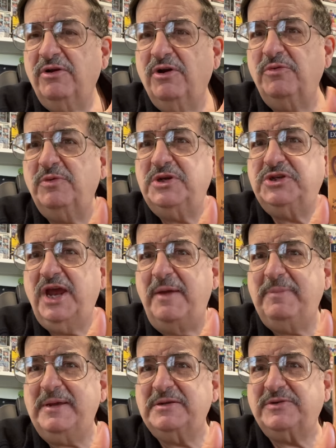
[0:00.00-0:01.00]
Goodwin
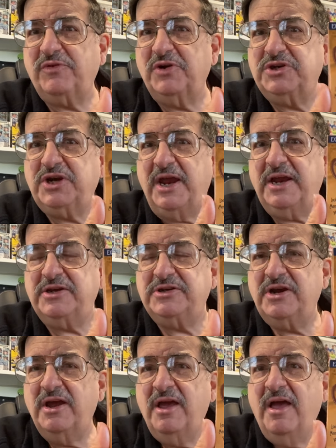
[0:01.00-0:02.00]
Champions for a
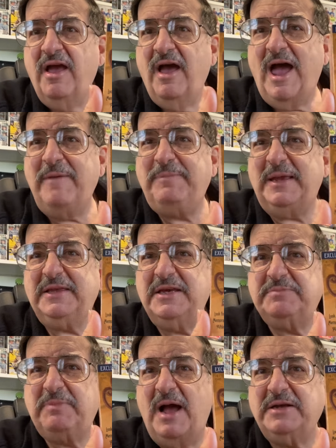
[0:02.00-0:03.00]
change. I picked
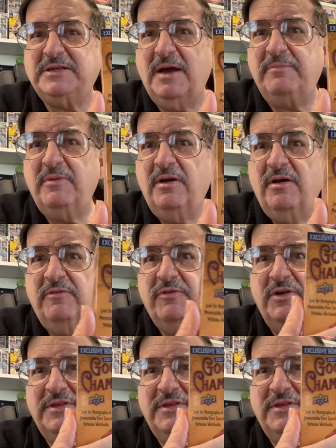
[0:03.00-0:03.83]
this box up for